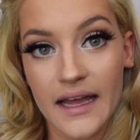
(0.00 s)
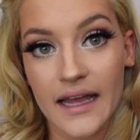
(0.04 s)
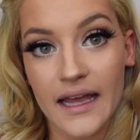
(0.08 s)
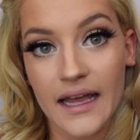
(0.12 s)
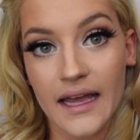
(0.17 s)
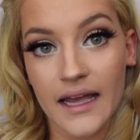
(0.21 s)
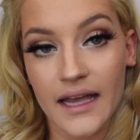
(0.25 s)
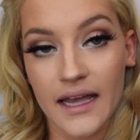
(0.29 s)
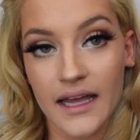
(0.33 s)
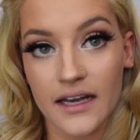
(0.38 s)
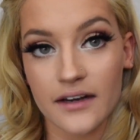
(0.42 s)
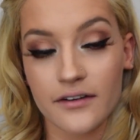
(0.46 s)

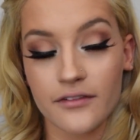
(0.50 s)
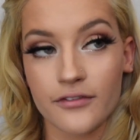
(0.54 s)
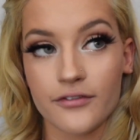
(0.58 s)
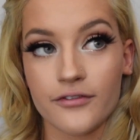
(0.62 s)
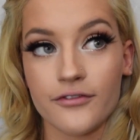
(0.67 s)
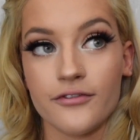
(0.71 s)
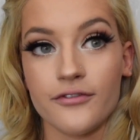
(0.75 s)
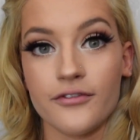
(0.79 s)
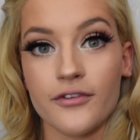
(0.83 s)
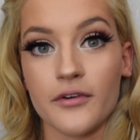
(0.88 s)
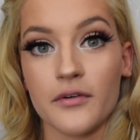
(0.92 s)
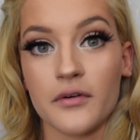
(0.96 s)
And
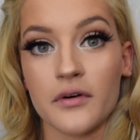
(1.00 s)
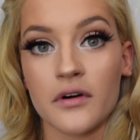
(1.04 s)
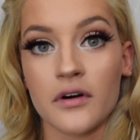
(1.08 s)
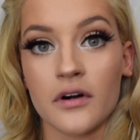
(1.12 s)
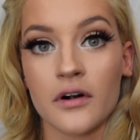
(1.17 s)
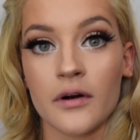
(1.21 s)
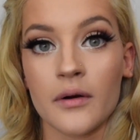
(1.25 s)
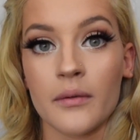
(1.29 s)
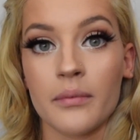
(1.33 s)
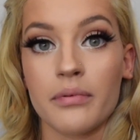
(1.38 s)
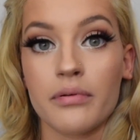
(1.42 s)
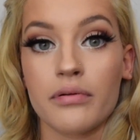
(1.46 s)

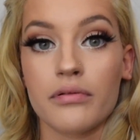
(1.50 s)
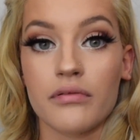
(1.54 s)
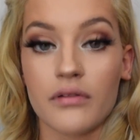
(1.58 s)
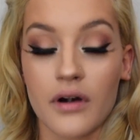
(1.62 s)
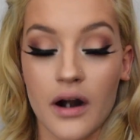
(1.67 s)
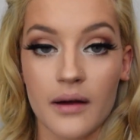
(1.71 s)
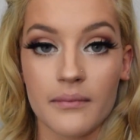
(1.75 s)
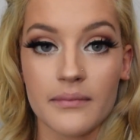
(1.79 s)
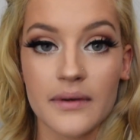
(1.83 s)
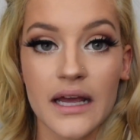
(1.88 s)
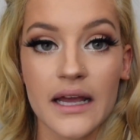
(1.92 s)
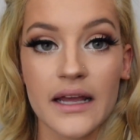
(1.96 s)
for
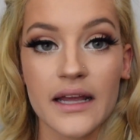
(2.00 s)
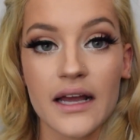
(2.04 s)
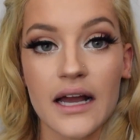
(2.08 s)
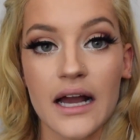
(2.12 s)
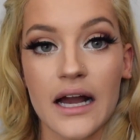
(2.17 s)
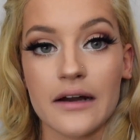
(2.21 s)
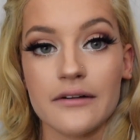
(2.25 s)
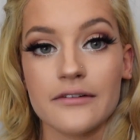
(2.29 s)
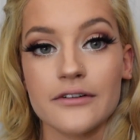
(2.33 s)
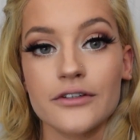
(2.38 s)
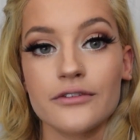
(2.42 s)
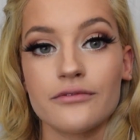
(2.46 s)
prom night,
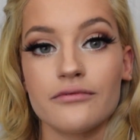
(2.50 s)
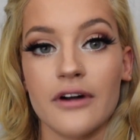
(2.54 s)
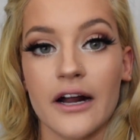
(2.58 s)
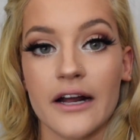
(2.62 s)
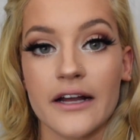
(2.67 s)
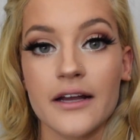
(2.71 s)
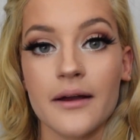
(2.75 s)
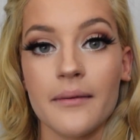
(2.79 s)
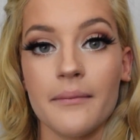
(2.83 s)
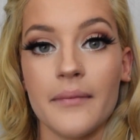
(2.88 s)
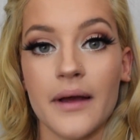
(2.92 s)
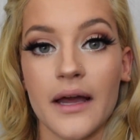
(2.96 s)
I would
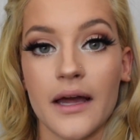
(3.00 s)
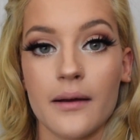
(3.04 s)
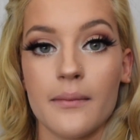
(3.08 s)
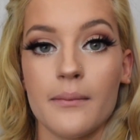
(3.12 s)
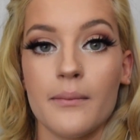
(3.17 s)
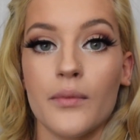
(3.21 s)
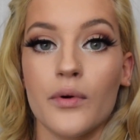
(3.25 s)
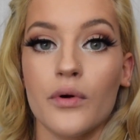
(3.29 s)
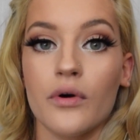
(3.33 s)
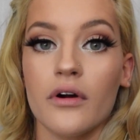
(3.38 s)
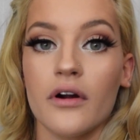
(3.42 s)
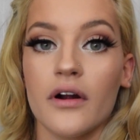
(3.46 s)

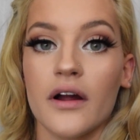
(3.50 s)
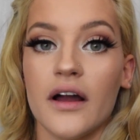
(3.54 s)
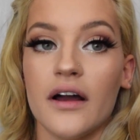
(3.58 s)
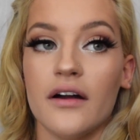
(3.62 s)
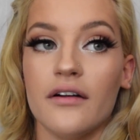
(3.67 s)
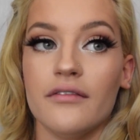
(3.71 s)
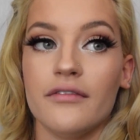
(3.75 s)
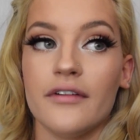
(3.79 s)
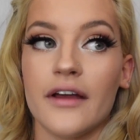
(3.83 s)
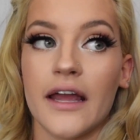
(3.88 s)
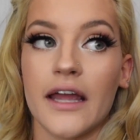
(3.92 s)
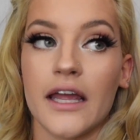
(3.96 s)
recommend more
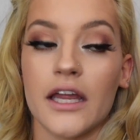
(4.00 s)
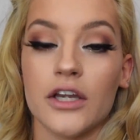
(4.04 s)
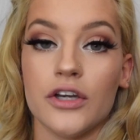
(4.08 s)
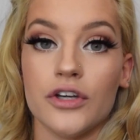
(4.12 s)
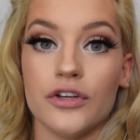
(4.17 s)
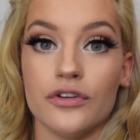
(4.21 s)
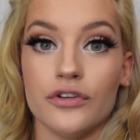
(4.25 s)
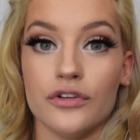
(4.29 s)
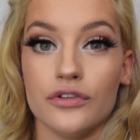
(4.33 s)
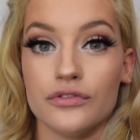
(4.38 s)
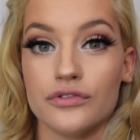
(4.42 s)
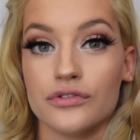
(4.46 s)
of a
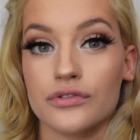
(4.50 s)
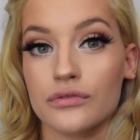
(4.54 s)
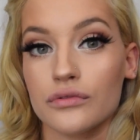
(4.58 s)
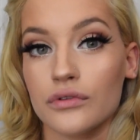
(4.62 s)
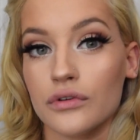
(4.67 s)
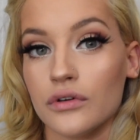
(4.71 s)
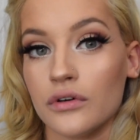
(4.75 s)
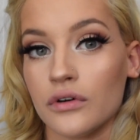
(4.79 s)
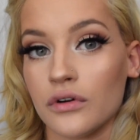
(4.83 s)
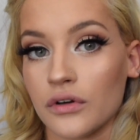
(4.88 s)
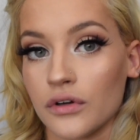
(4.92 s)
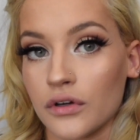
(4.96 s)

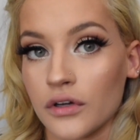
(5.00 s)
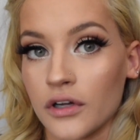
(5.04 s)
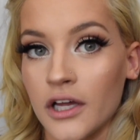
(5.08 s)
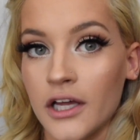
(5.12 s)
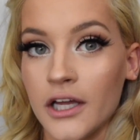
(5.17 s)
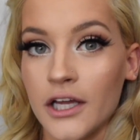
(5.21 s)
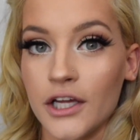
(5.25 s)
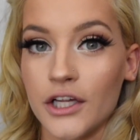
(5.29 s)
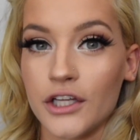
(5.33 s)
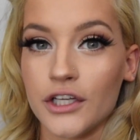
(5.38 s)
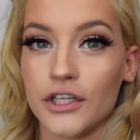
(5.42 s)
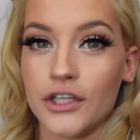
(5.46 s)
neutral
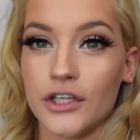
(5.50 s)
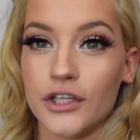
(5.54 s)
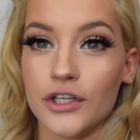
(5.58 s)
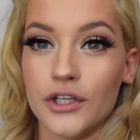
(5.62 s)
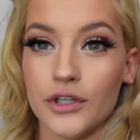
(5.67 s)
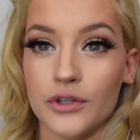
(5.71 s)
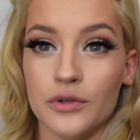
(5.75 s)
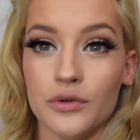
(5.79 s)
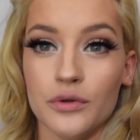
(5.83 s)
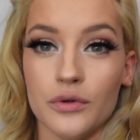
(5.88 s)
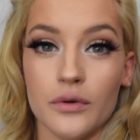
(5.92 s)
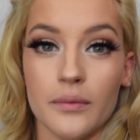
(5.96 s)

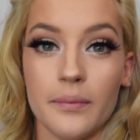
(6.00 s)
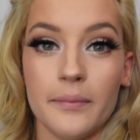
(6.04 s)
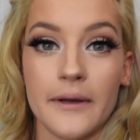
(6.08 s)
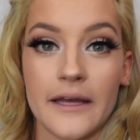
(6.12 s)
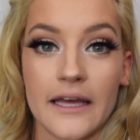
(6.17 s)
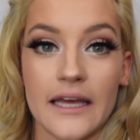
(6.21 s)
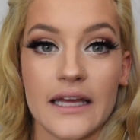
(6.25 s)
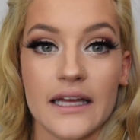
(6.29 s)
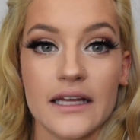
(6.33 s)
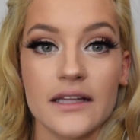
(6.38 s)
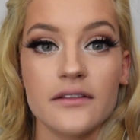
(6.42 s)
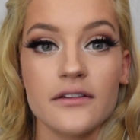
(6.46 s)
nude
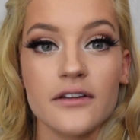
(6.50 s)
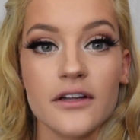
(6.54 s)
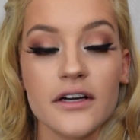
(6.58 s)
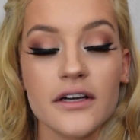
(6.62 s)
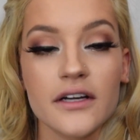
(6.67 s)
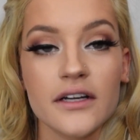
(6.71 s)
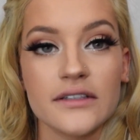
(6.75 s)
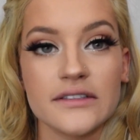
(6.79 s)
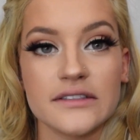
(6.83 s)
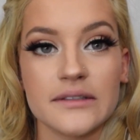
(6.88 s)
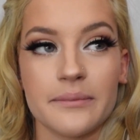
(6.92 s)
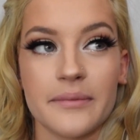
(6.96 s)
pink
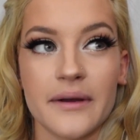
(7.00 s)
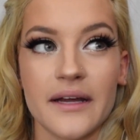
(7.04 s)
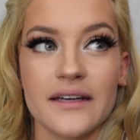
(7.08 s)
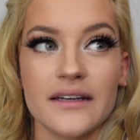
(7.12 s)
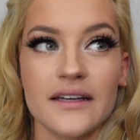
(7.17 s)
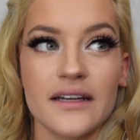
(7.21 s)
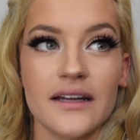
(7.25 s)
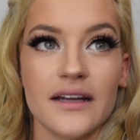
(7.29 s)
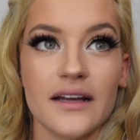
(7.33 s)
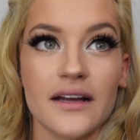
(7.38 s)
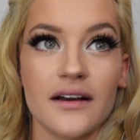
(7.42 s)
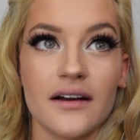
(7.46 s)
look,
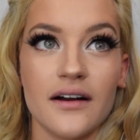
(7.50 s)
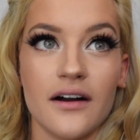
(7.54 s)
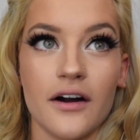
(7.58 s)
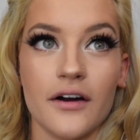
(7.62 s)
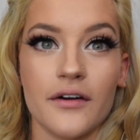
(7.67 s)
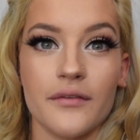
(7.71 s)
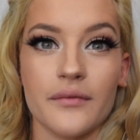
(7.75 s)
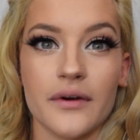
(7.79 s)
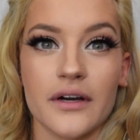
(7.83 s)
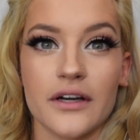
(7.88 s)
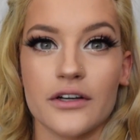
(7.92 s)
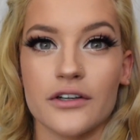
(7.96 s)
depending
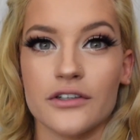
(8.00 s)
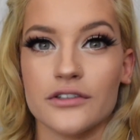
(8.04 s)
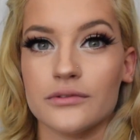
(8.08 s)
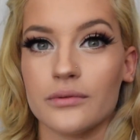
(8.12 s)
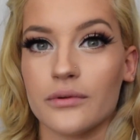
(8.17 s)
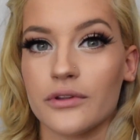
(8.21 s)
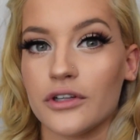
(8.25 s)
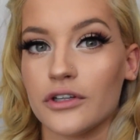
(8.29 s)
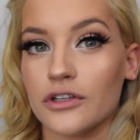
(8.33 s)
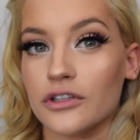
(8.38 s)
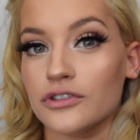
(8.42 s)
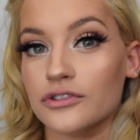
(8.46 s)
on what goes
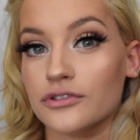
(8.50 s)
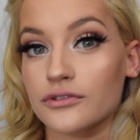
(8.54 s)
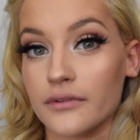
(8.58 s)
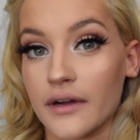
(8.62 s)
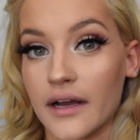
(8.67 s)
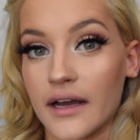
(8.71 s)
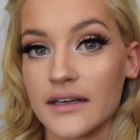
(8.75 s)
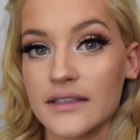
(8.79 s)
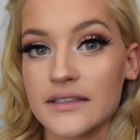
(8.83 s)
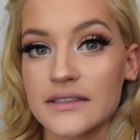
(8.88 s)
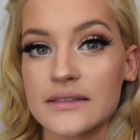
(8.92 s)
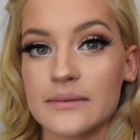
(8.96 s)
with your
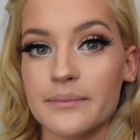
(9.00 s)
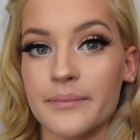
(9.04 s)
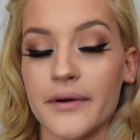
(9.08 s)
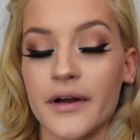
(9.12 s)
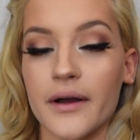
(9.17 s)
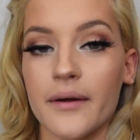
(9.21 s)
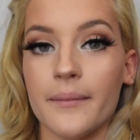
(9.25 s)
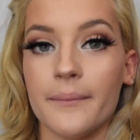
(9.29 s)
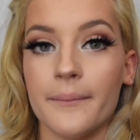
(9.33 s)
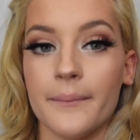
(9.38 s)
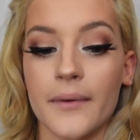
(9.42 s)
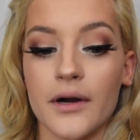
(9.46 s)
dress,
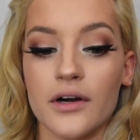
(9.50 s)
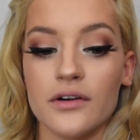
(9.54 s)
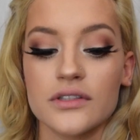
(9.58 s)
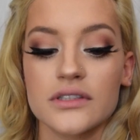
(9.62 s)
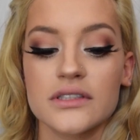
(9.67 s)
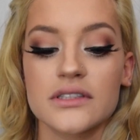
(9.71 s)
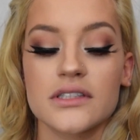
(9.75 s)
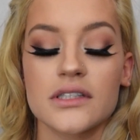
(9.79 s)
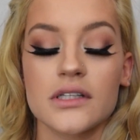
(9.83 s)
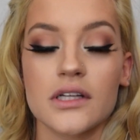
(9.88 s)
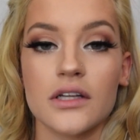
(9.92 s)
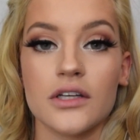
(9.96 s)
but
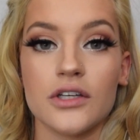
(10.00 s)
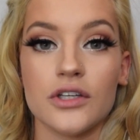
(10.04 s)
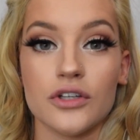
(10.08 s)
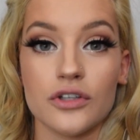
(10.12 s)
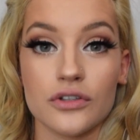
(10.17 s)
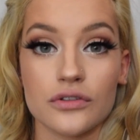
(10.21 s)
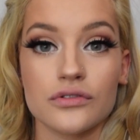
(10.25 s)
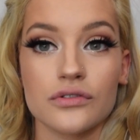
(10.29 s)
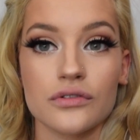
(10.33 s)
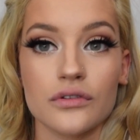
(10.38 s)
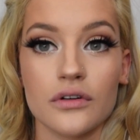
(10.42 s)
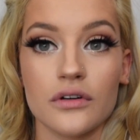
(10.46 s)
most
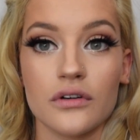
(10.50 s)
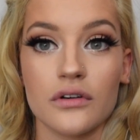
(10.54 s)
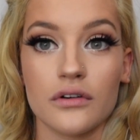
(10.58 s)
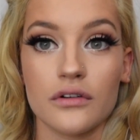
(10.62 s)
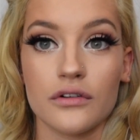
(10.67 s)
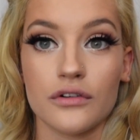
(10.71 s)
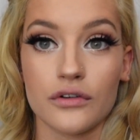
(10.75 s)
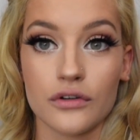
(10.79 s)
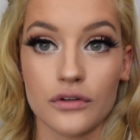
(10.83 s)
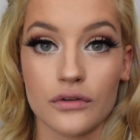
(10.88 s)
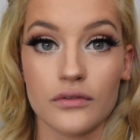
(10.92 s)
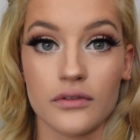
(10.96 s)

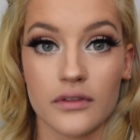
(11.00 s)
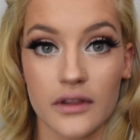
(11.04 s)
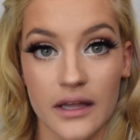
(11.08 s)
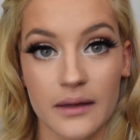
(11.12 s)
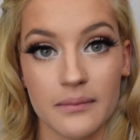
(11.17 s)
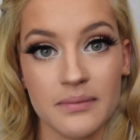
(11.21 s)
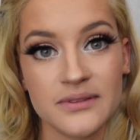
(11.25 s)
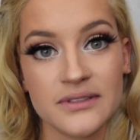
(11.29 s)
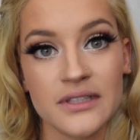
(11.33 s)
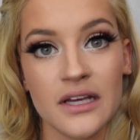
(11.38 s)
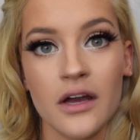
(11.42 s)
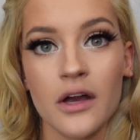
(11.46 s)
neutral nude
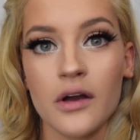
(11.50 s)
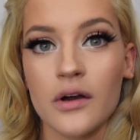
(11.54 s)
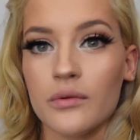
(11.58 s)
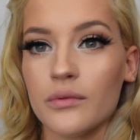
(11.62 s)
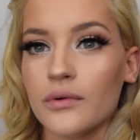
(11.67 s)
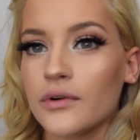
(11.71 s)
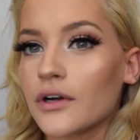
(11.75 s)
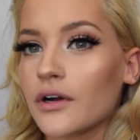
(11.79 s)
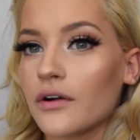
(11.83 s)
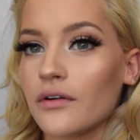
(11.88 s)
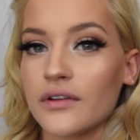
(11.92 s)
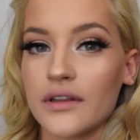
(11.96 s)
lips
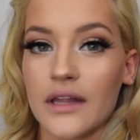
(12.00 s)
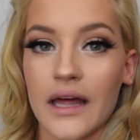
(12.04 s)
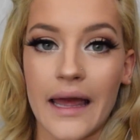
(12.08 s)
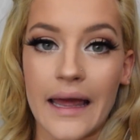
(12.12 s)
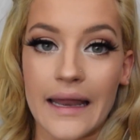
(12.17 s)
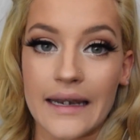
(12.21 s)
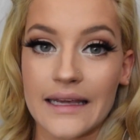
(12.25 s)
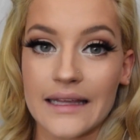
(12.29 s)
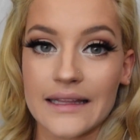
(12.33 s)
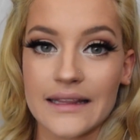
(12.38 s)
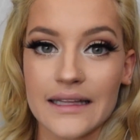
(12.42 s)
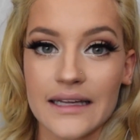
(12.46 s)
will go with
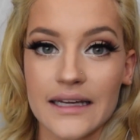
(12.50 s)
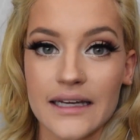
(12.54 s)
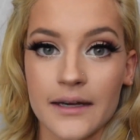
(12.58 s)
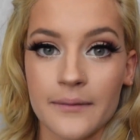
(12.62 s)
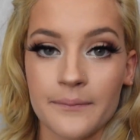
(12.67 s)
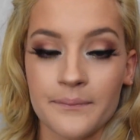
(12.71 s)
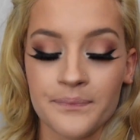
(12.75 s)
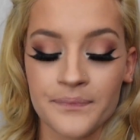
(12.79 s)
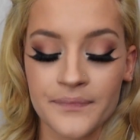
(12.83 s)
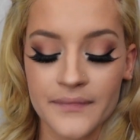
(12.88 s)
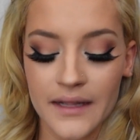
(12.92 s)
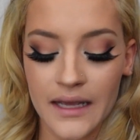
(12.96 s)
anything.